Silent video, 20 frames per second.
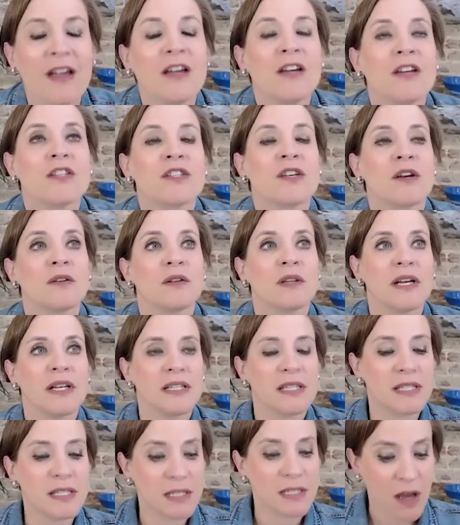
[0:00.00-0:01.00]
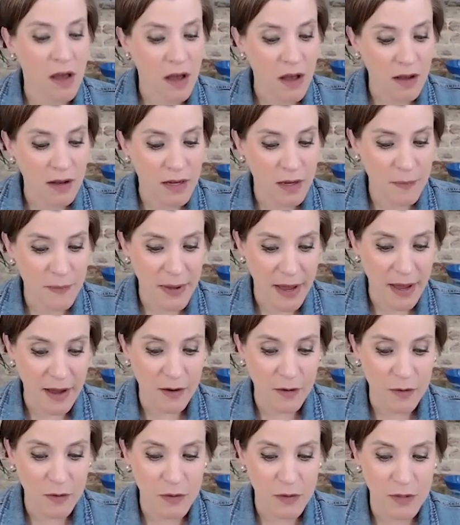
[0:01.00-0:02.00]
So let's talk
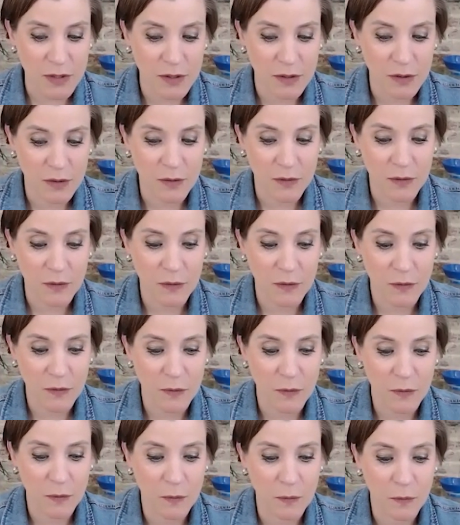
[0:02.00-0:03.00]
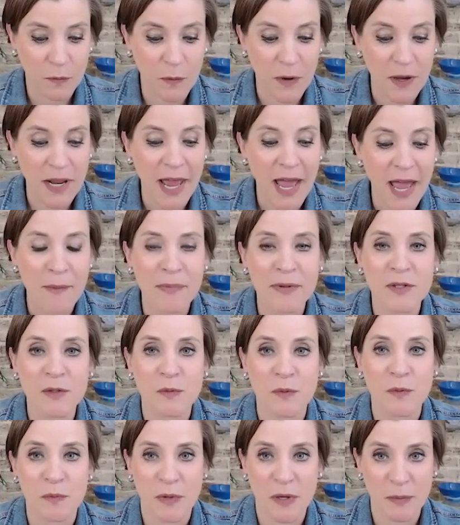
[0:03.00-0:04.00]
about what
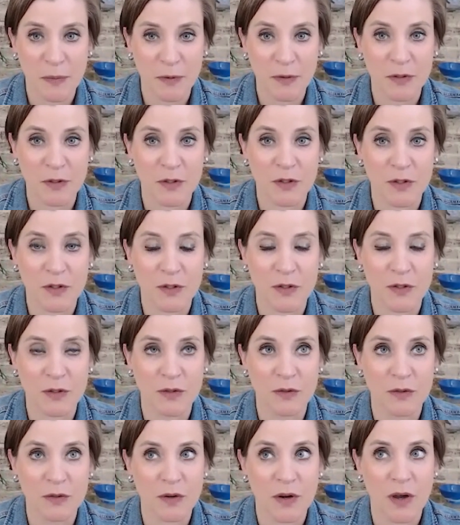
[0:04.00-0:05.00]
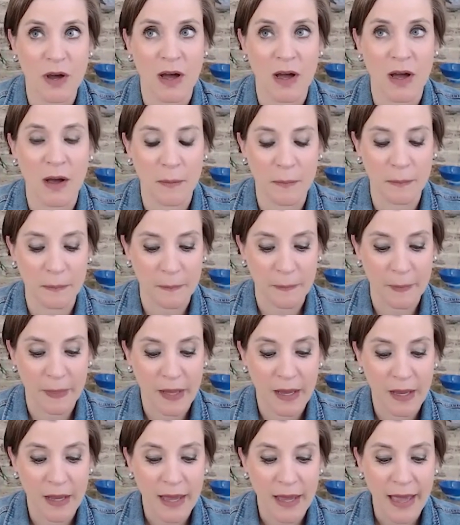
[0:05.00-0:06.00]
happens when people have
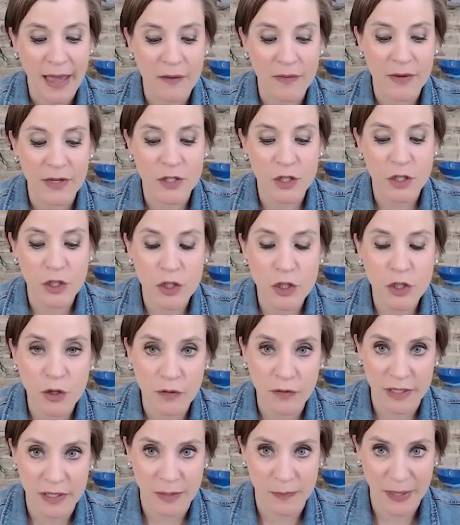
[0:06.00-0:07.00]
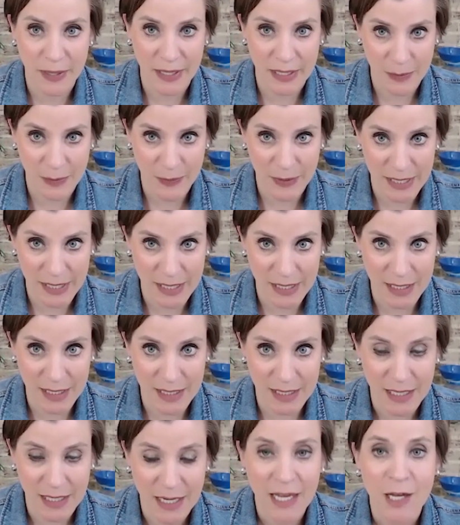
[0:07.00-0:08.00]
a service-based
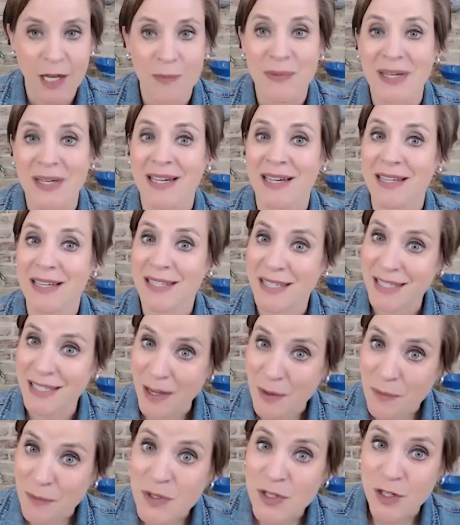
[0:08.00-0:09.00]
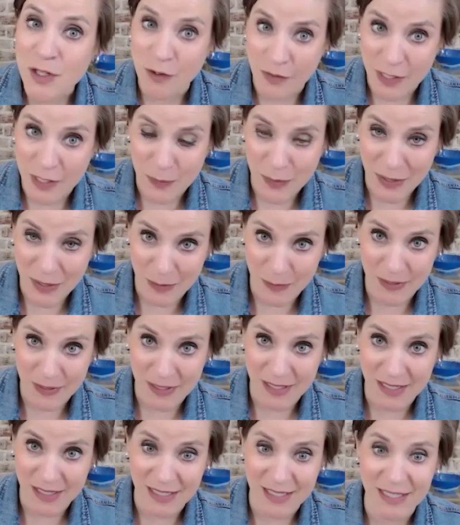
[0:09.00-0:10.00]
business, because some service-based
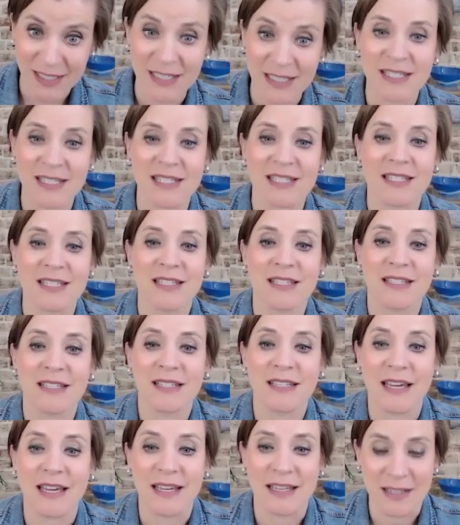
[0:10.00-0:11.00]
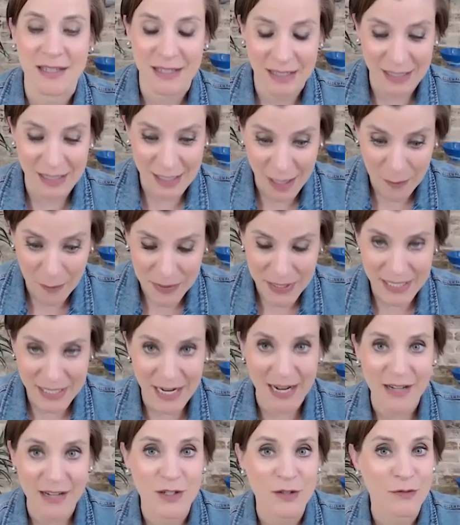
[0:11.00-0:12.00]
businesses in some
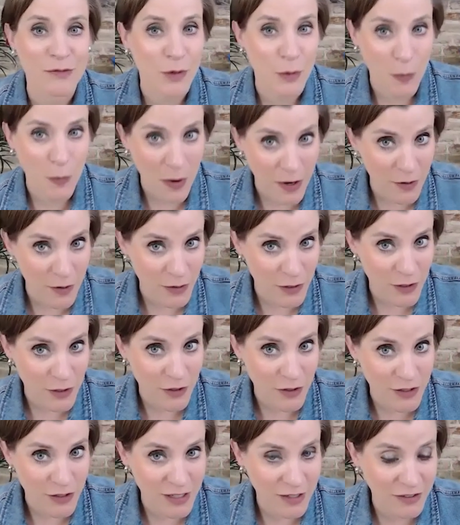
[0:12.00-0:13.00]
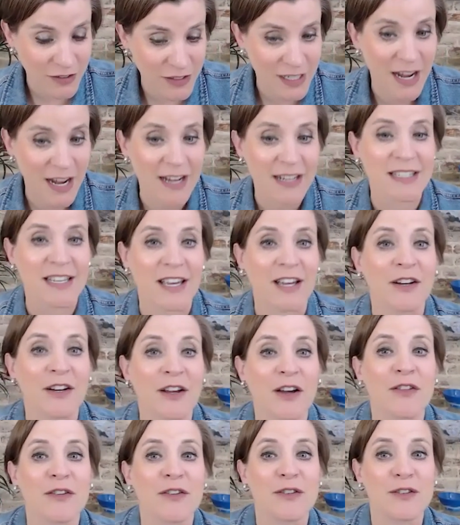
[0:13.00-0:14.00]
states require you to charge sales tax and
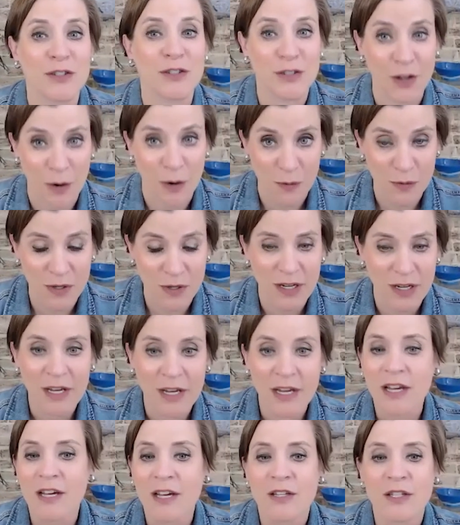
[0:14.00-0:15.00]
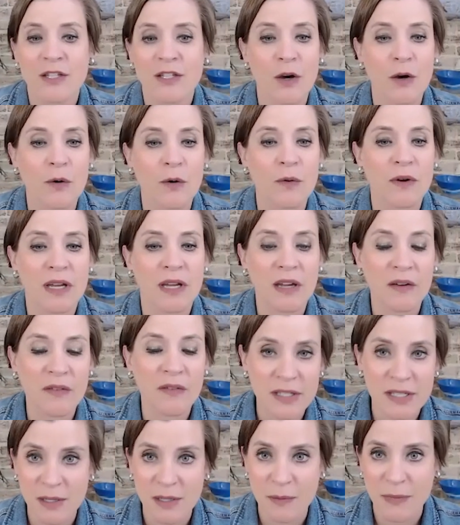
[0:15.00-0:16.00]
others don't. So give
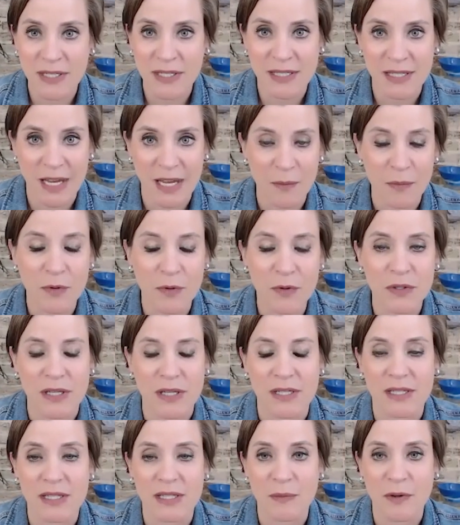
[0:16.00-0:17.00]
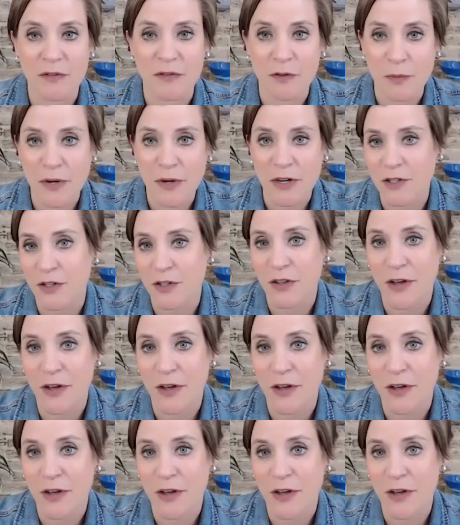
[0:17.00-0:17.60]
us some examples and some information